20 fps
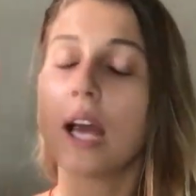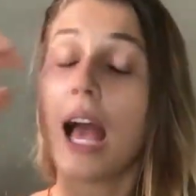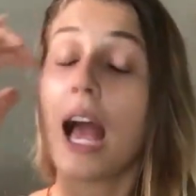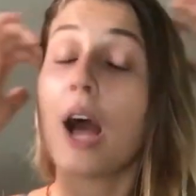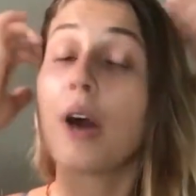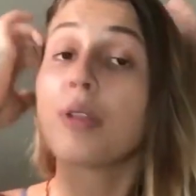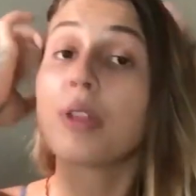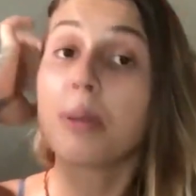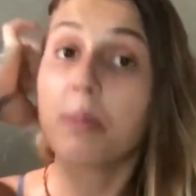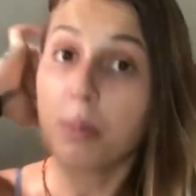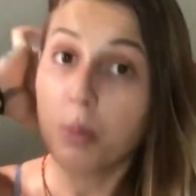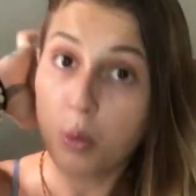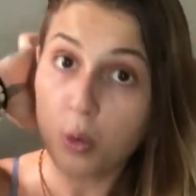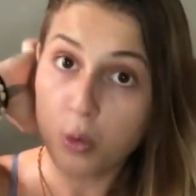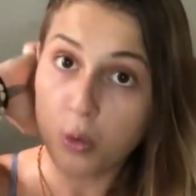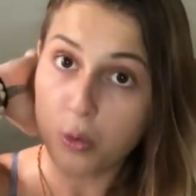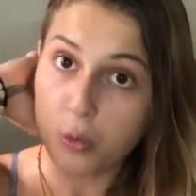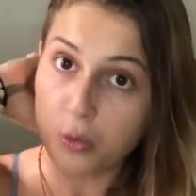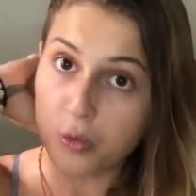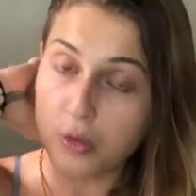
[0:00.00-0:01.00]
how they
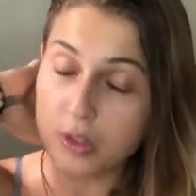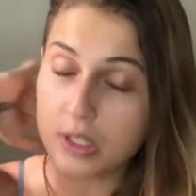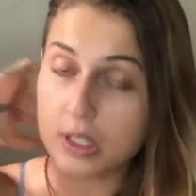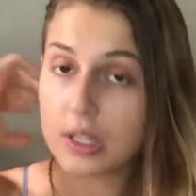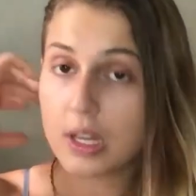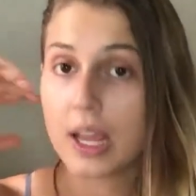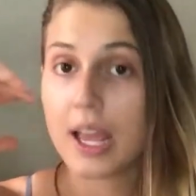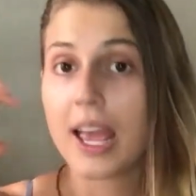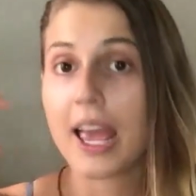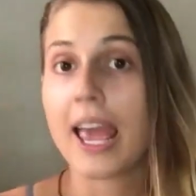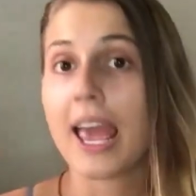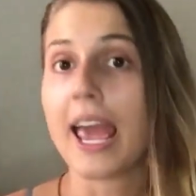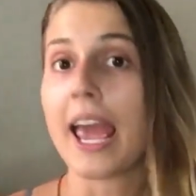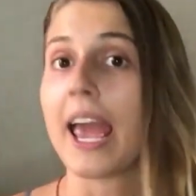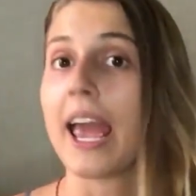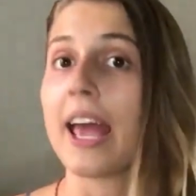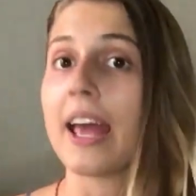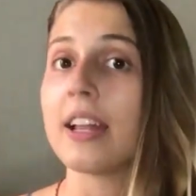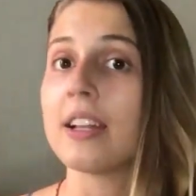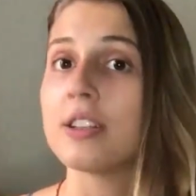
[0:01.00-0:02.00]
moved.
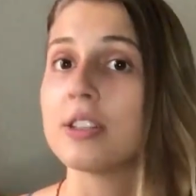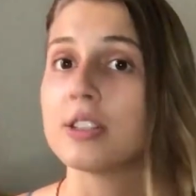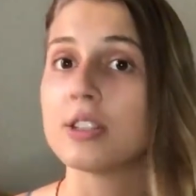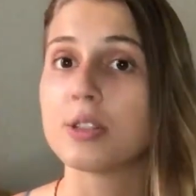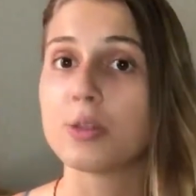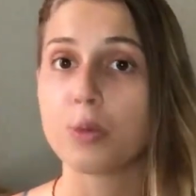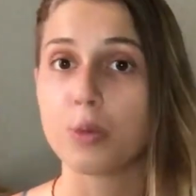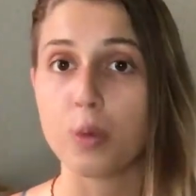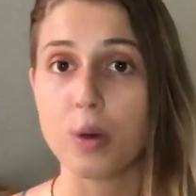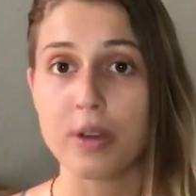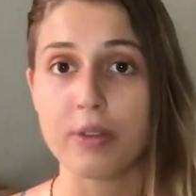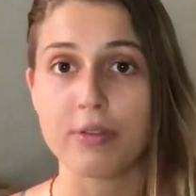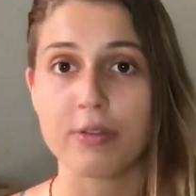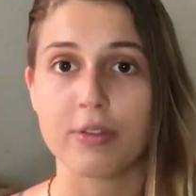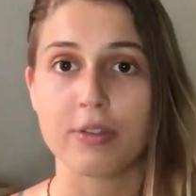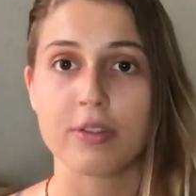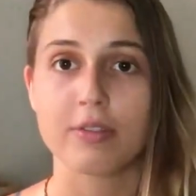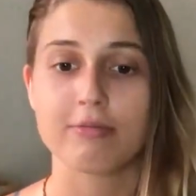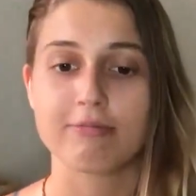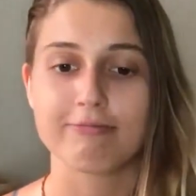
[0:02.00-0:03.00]
And
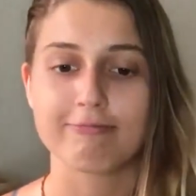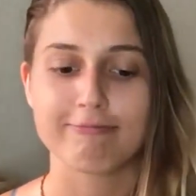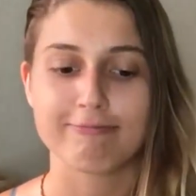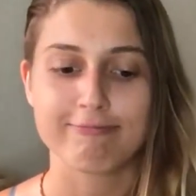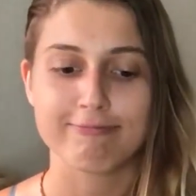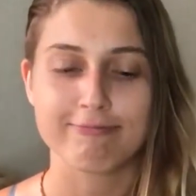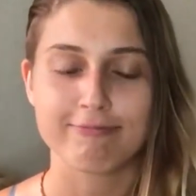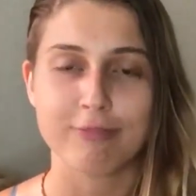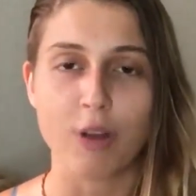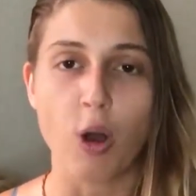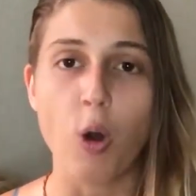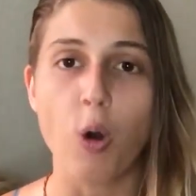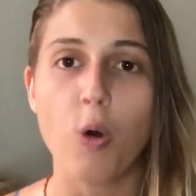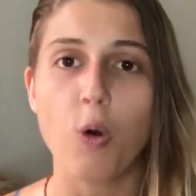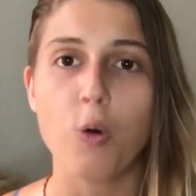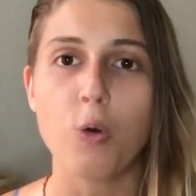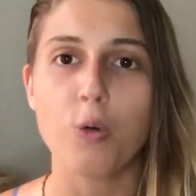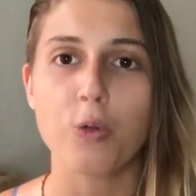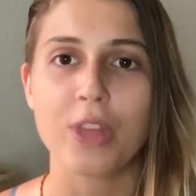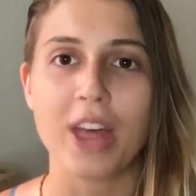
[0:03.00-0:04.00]
with
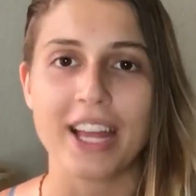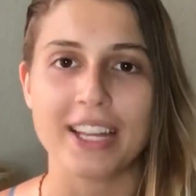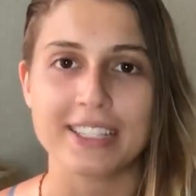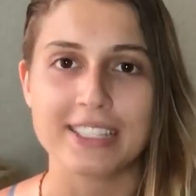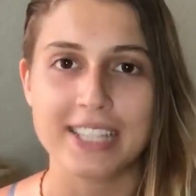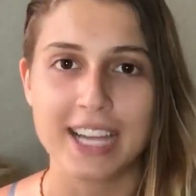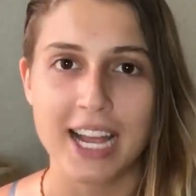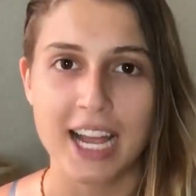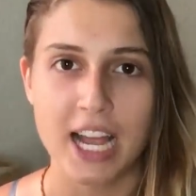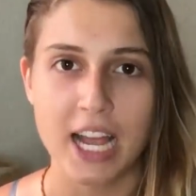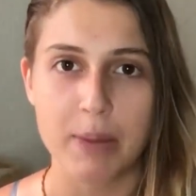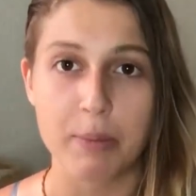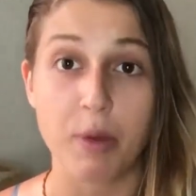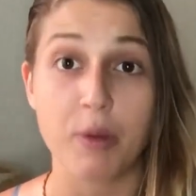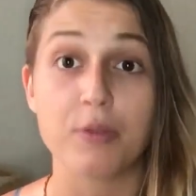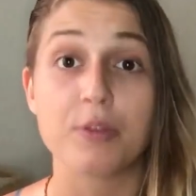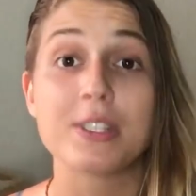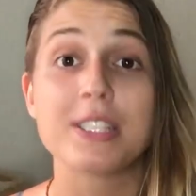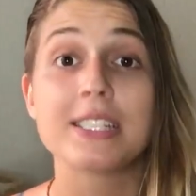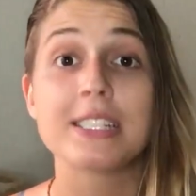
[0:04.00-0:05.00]
all that time
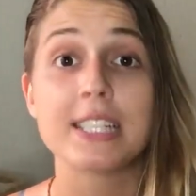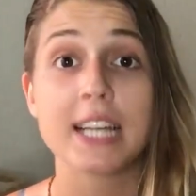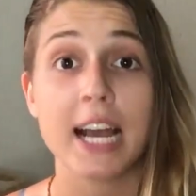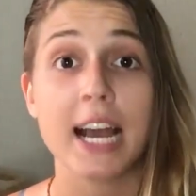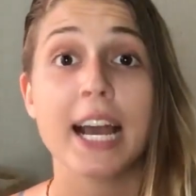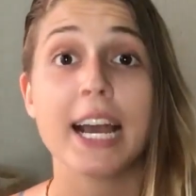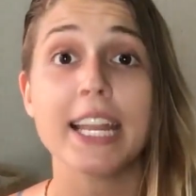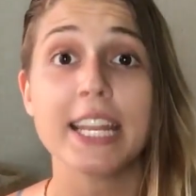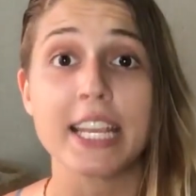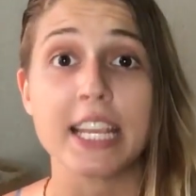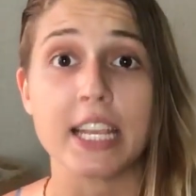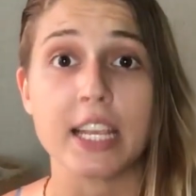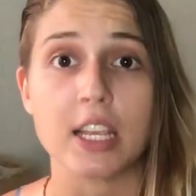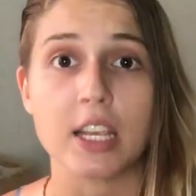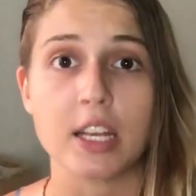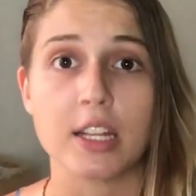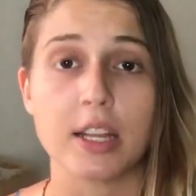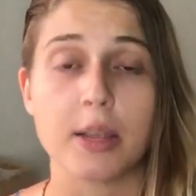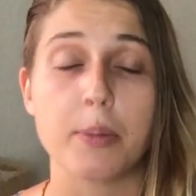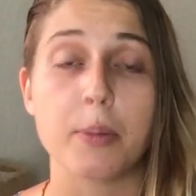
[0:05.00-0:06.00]
of study
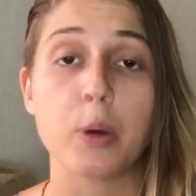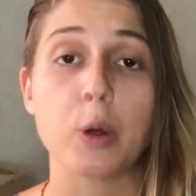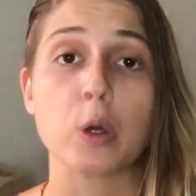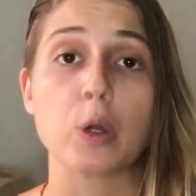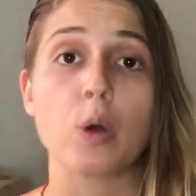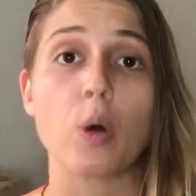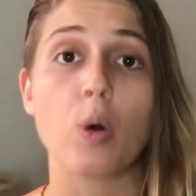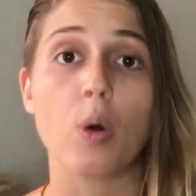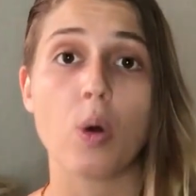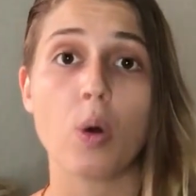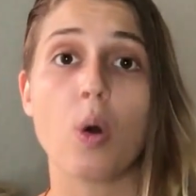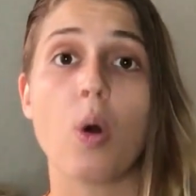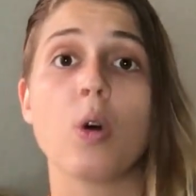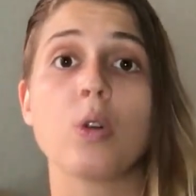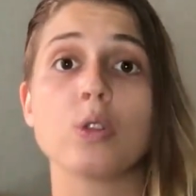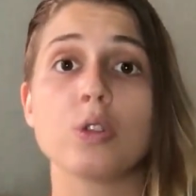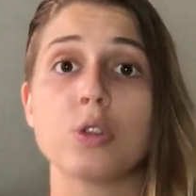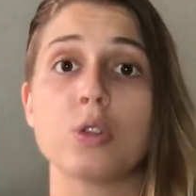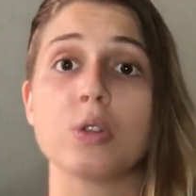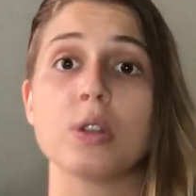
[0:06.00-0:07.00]
they put
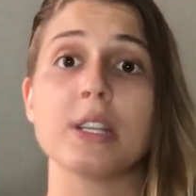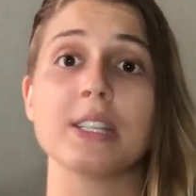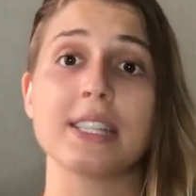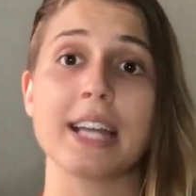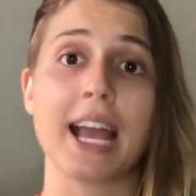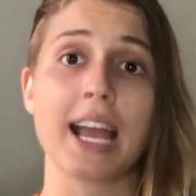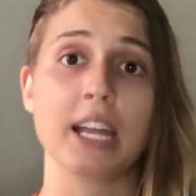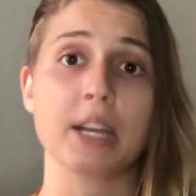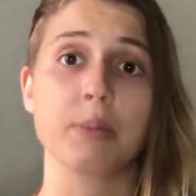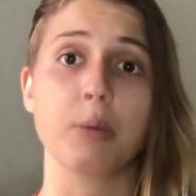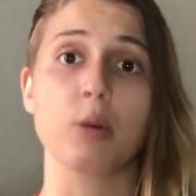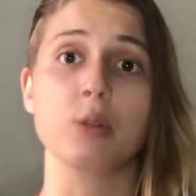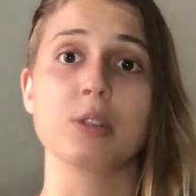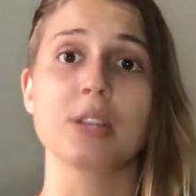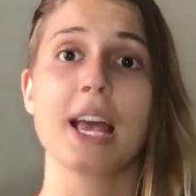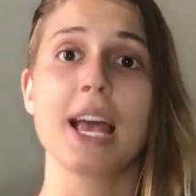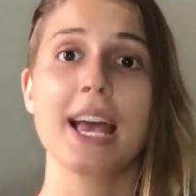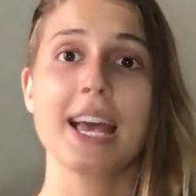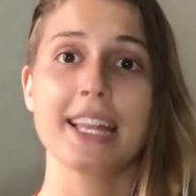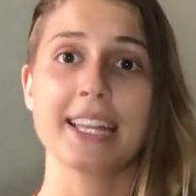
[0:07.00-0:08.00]
onto these
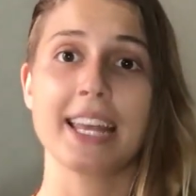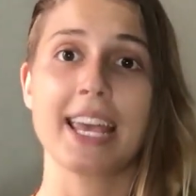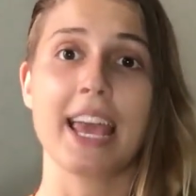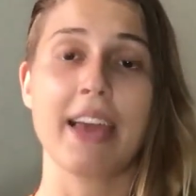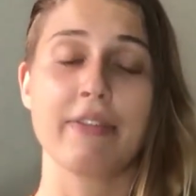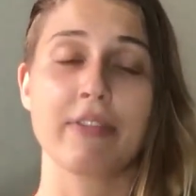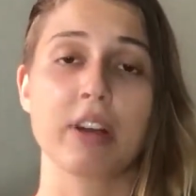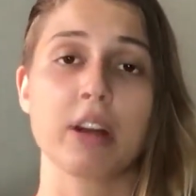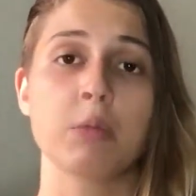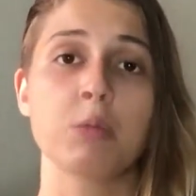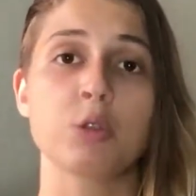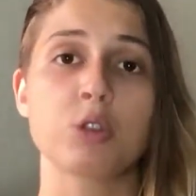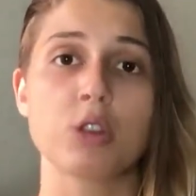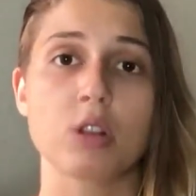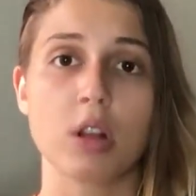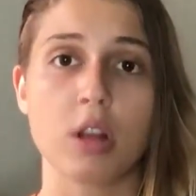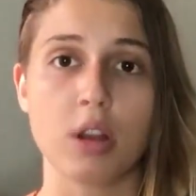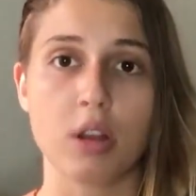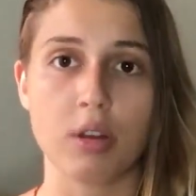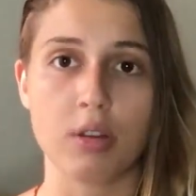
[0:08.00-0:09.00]
animals, they have come
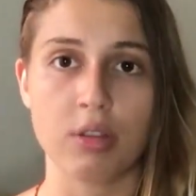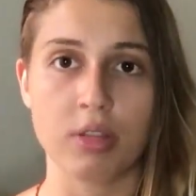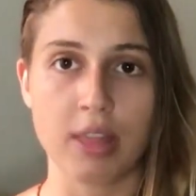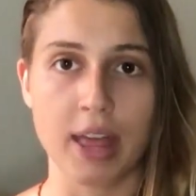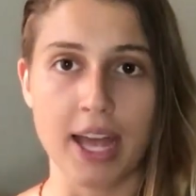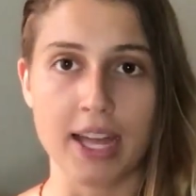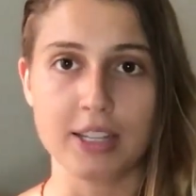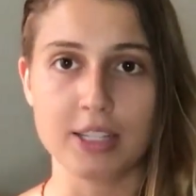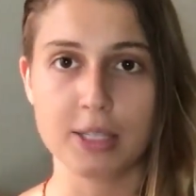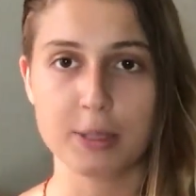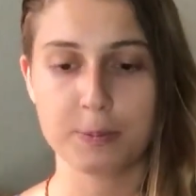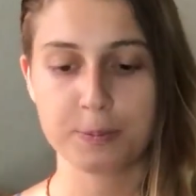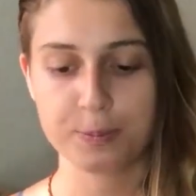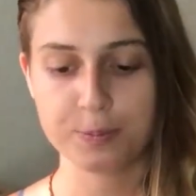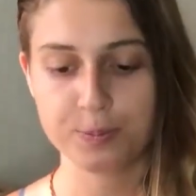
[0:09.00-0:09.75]
to learn that